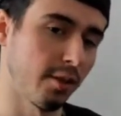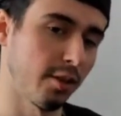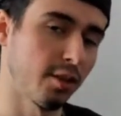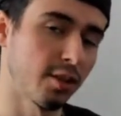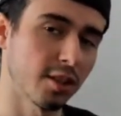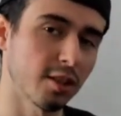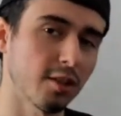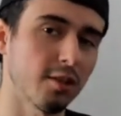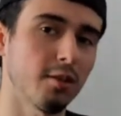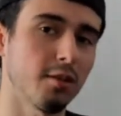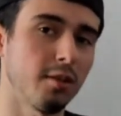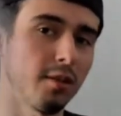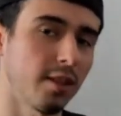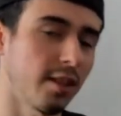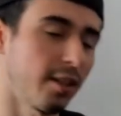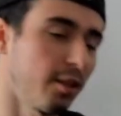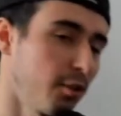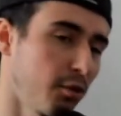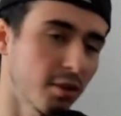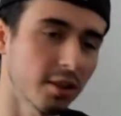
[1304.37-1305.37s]
You
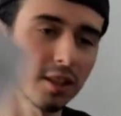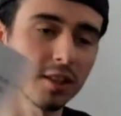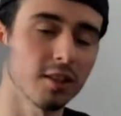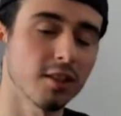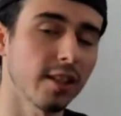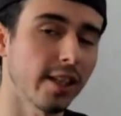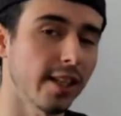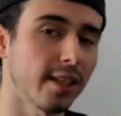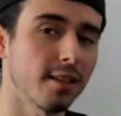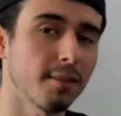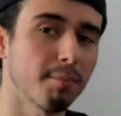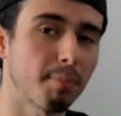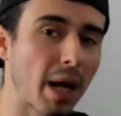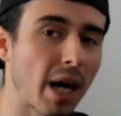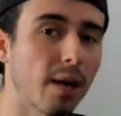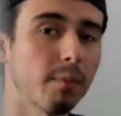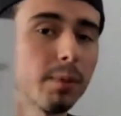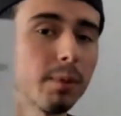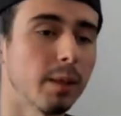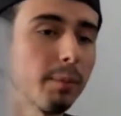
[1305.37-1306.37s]
still like
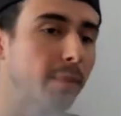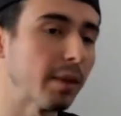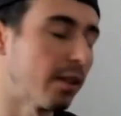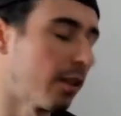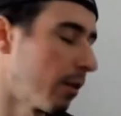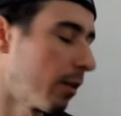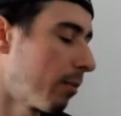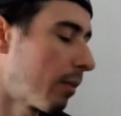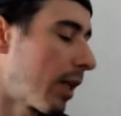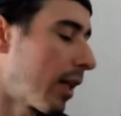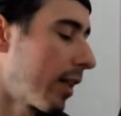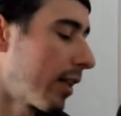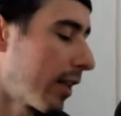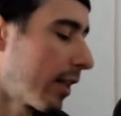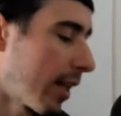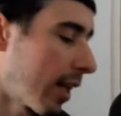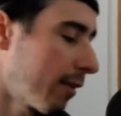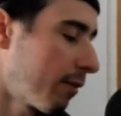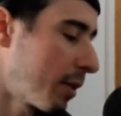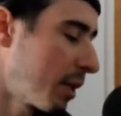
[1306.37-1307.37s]
pop up in their mind.
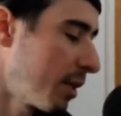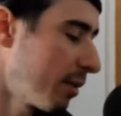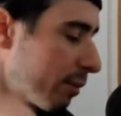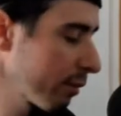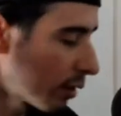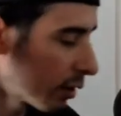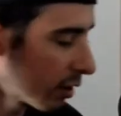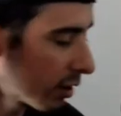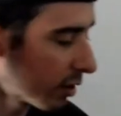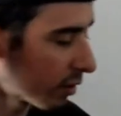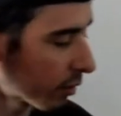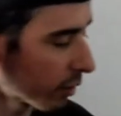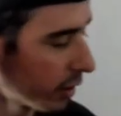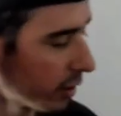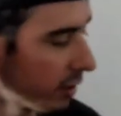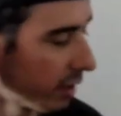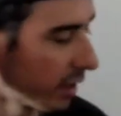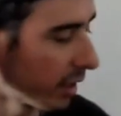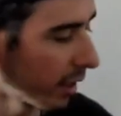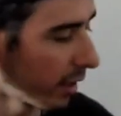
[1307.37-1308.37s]
They have deep feelings for
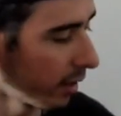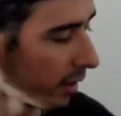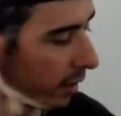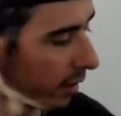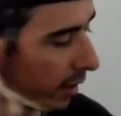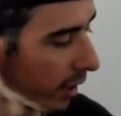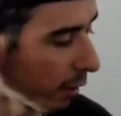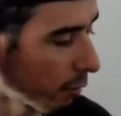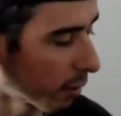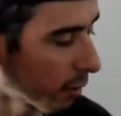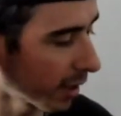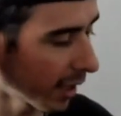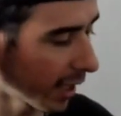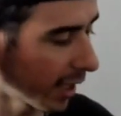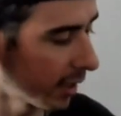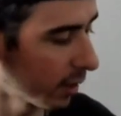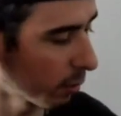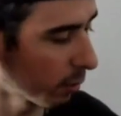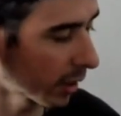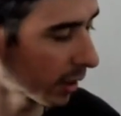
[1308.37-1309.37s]
you, and they
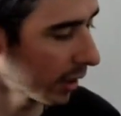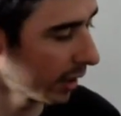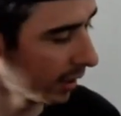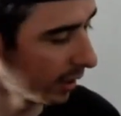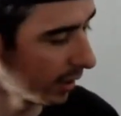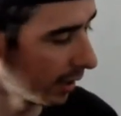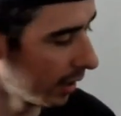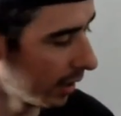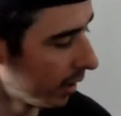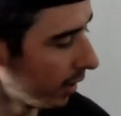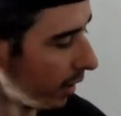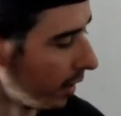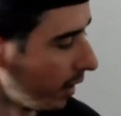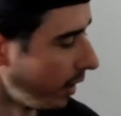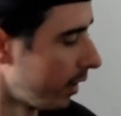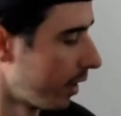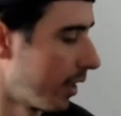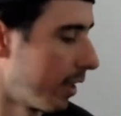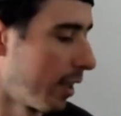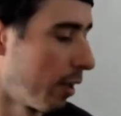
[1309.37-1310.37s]
realize what they did,
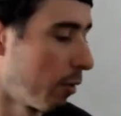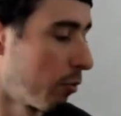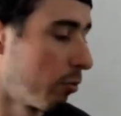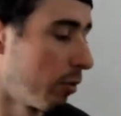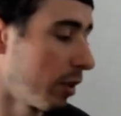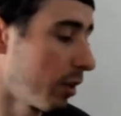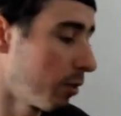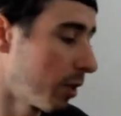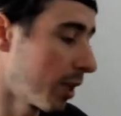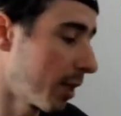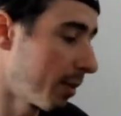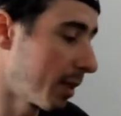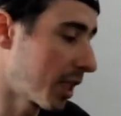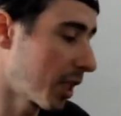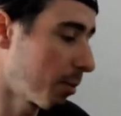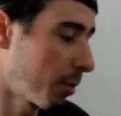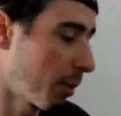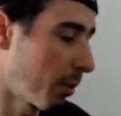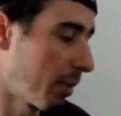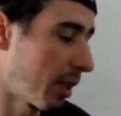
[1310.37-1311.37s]
and they really want to
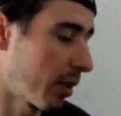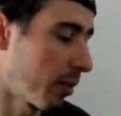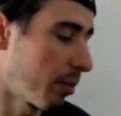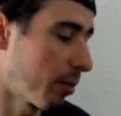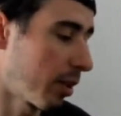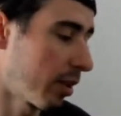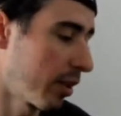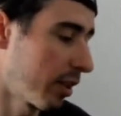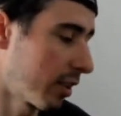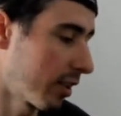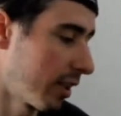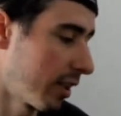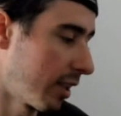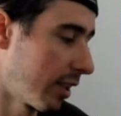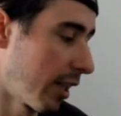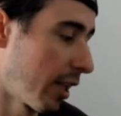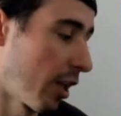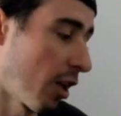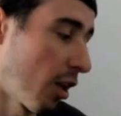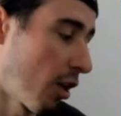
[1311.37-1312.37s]
become a better
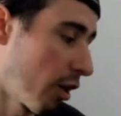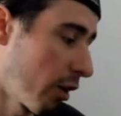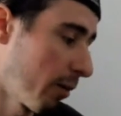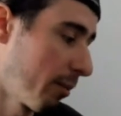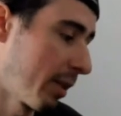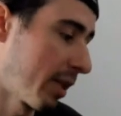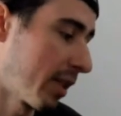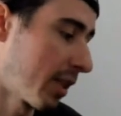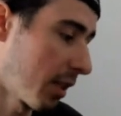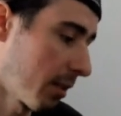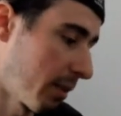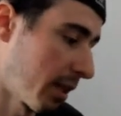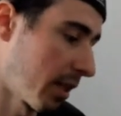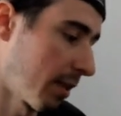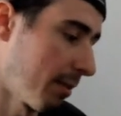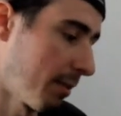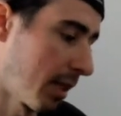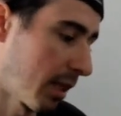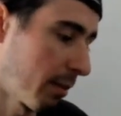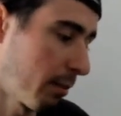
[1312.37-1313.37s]
person. They are becoming
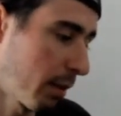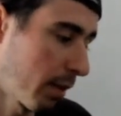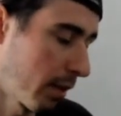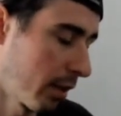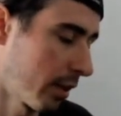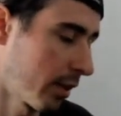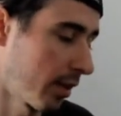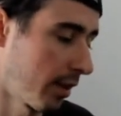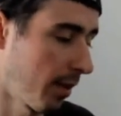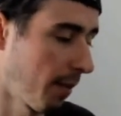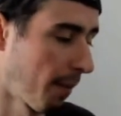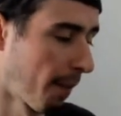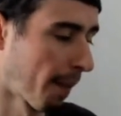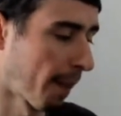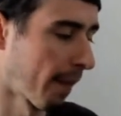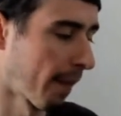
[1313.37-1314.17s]
a better person.